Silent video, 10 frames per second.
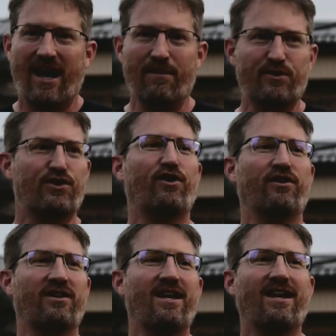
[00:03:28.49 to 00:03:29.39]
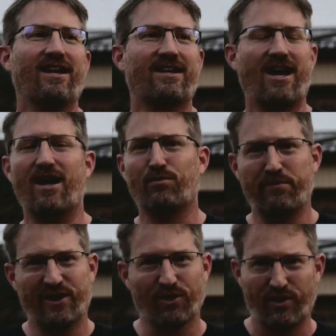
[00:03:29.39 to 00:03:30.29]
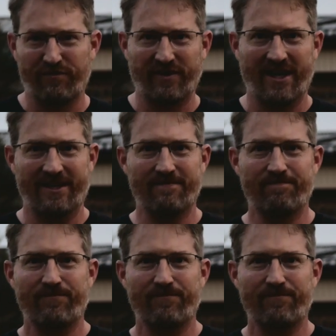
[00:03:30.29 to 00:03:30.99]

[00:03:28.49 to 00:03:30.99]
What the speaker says: I'm certain God will be glorified.